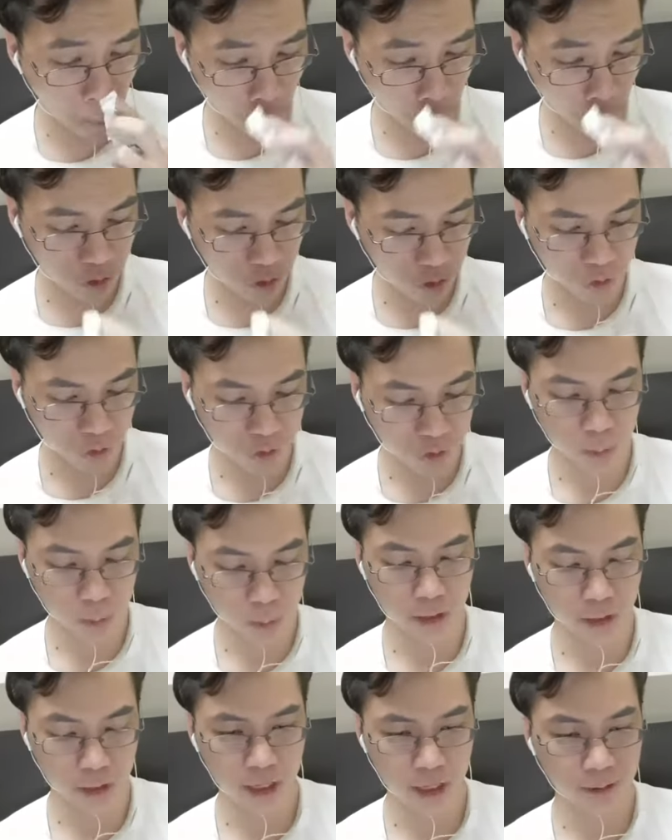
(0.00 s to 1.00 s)
Full
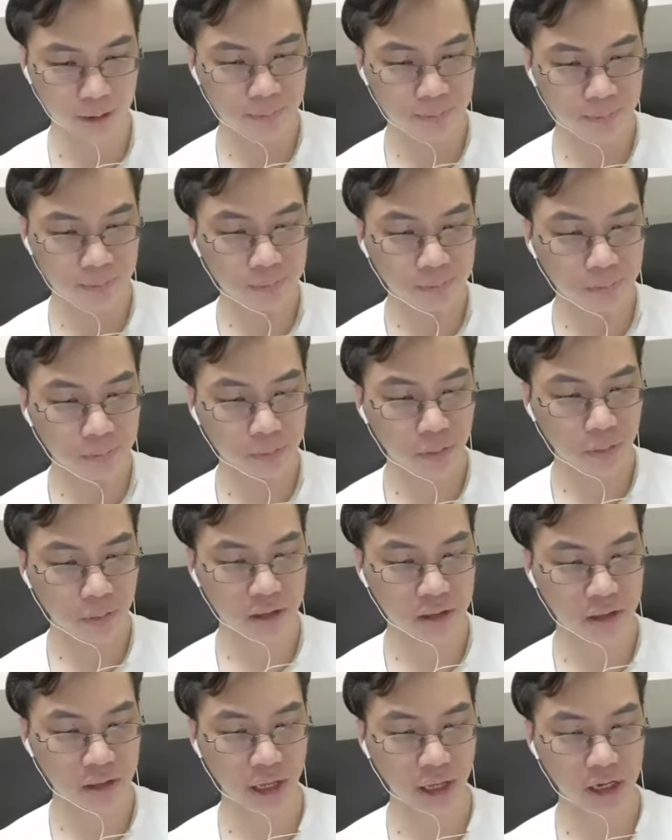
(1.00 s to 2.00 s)
speed ahead.
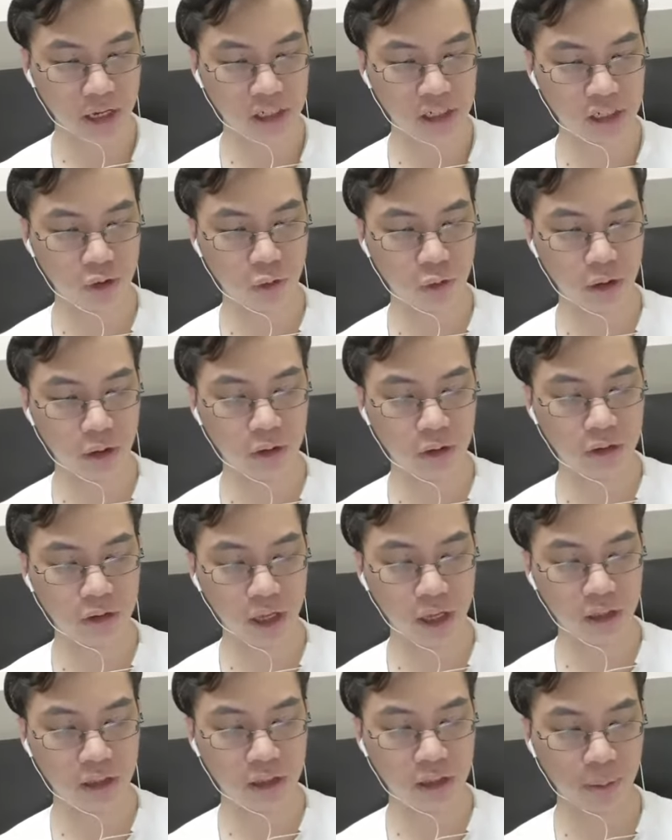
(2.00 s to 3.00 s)
It's an action while on
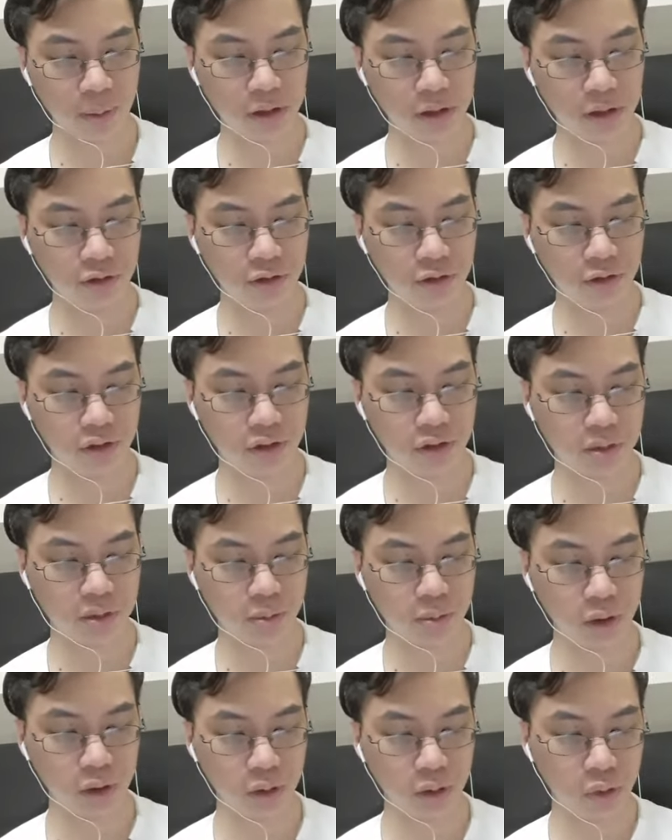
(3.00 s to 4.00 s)
deck, the captain, first
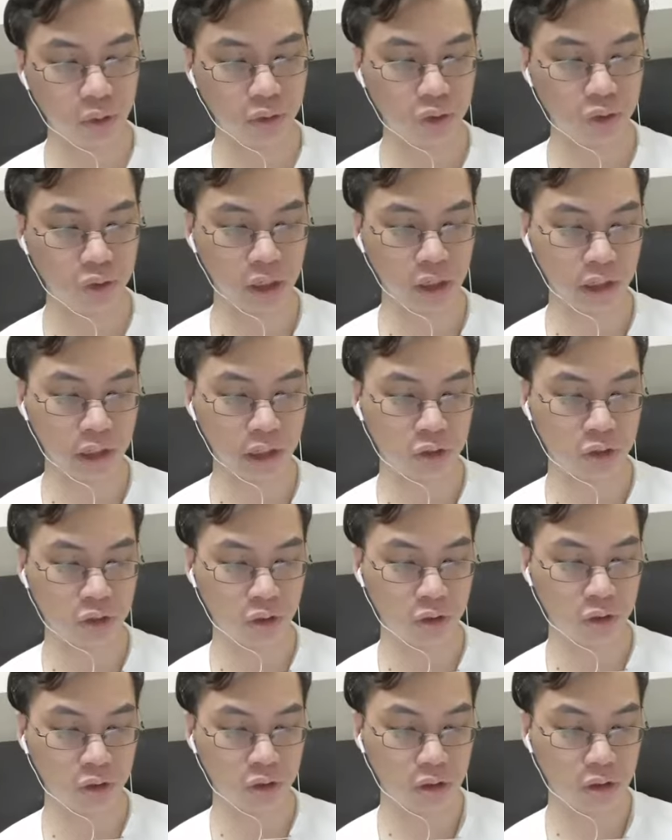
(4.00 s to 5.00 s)
mate, or bosun can
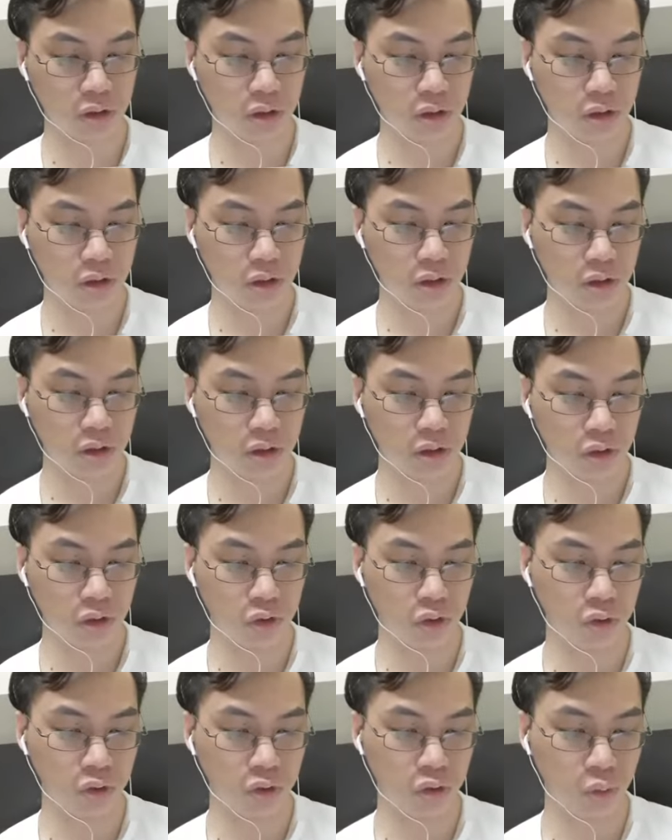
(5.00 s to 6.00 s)
exhort the
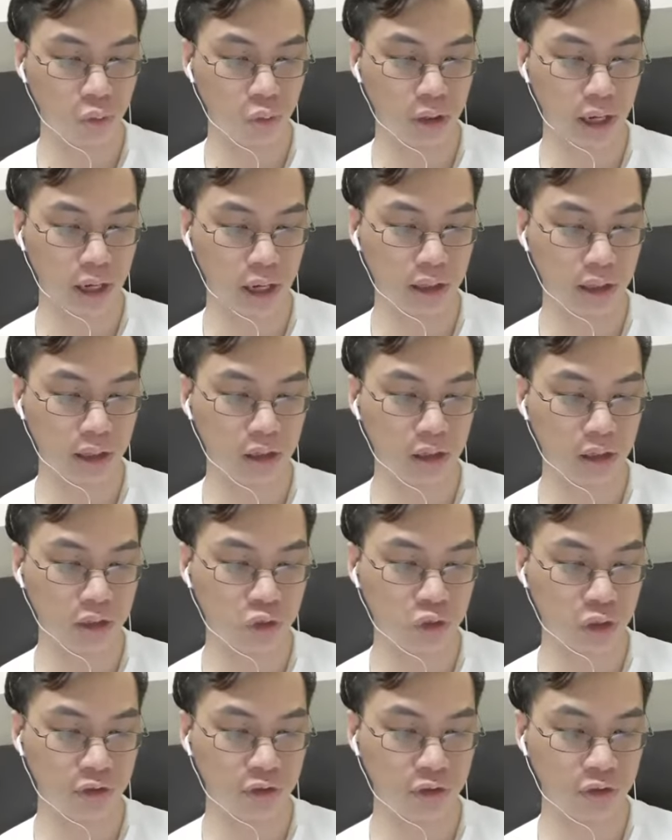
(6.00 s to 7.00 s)
crew to work harder and
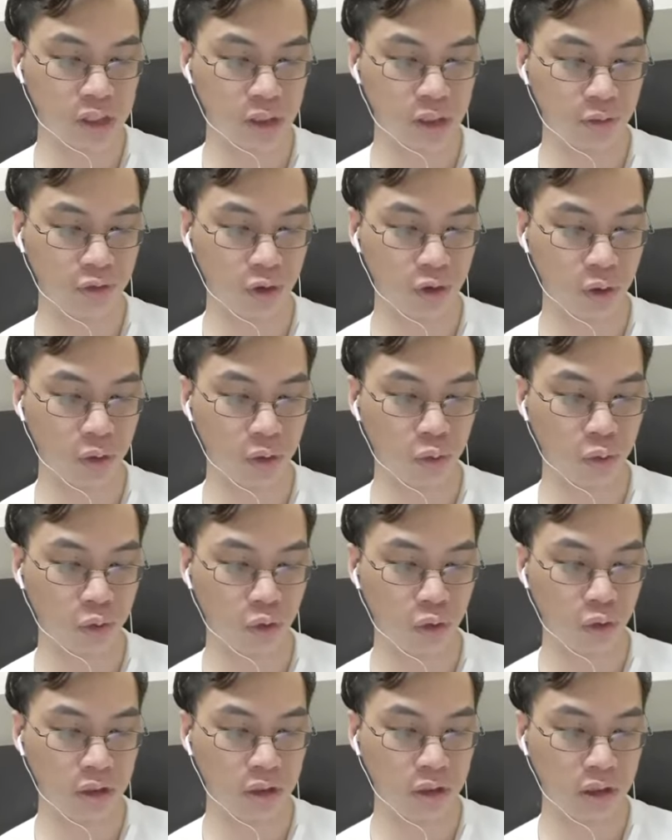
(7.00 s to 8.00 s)
drive the ship forward.
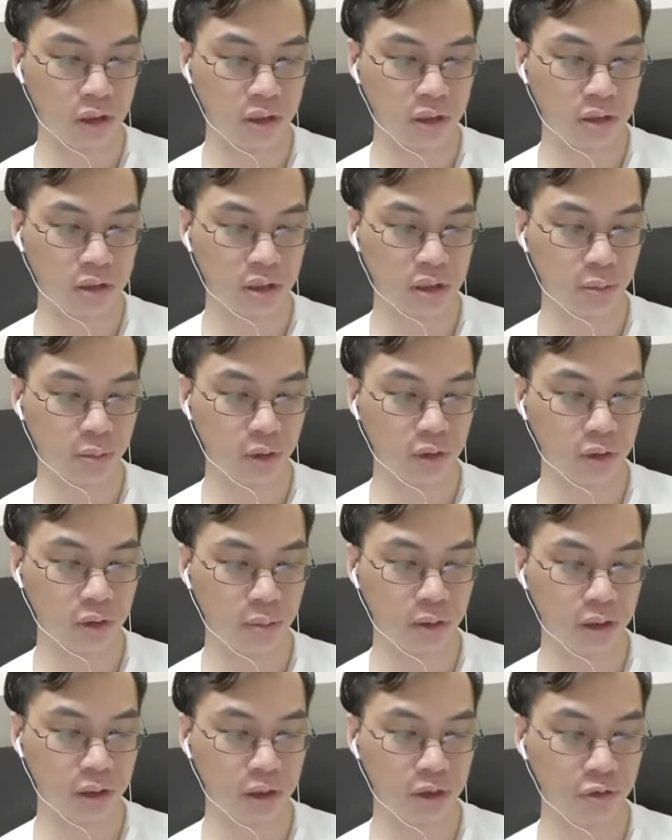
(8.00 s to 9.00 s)
Roll a d6 and
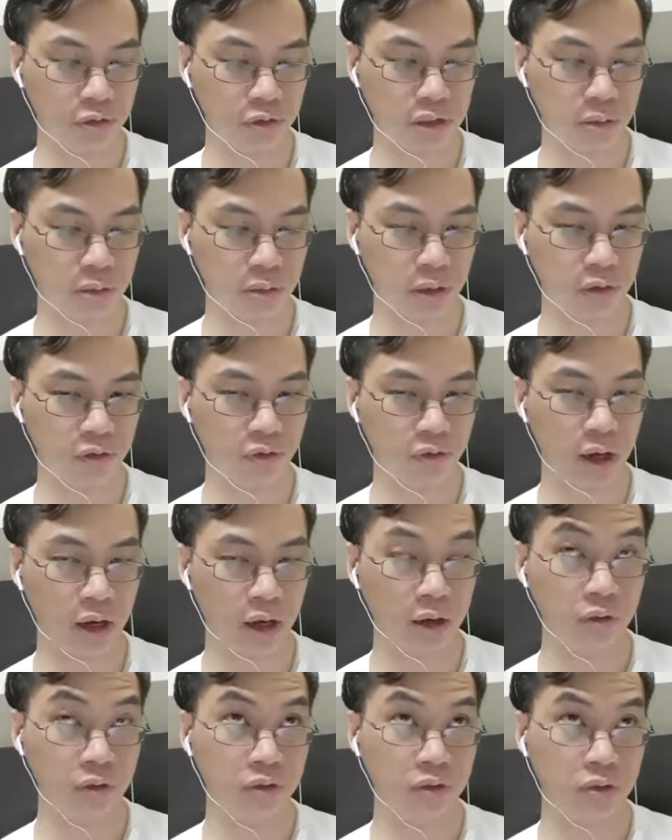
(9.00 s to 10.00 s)
multiply the result by
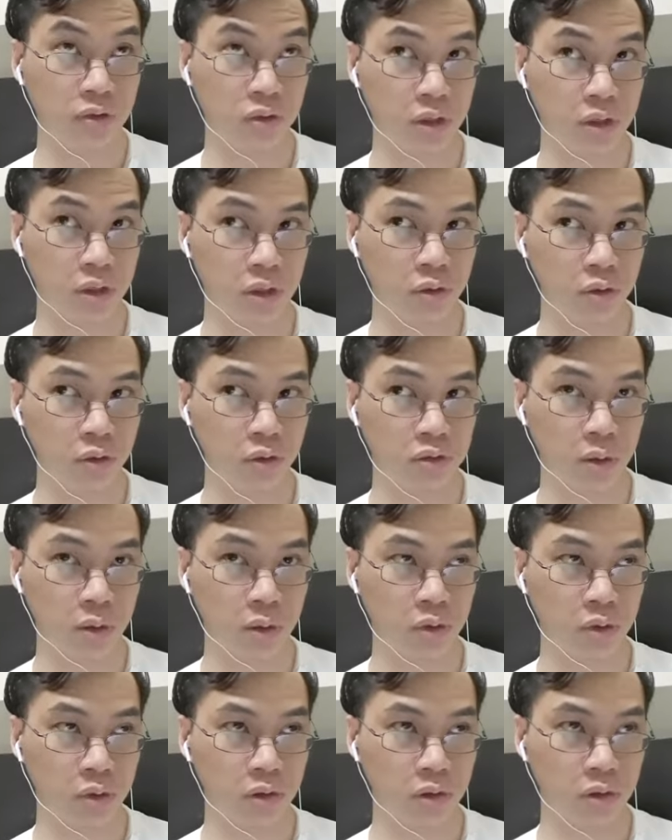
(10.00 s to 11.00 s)
5. So that goes up
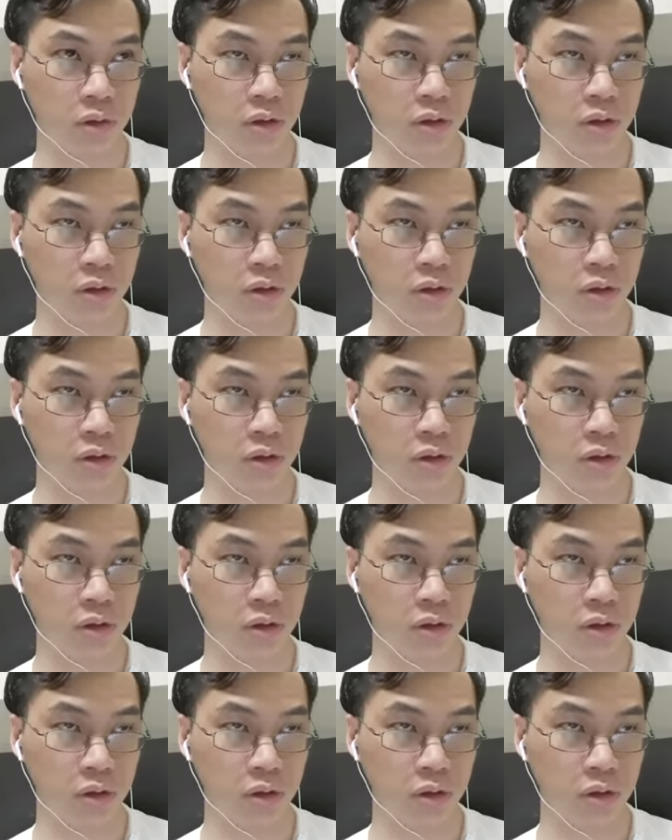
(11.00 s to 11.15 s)
to a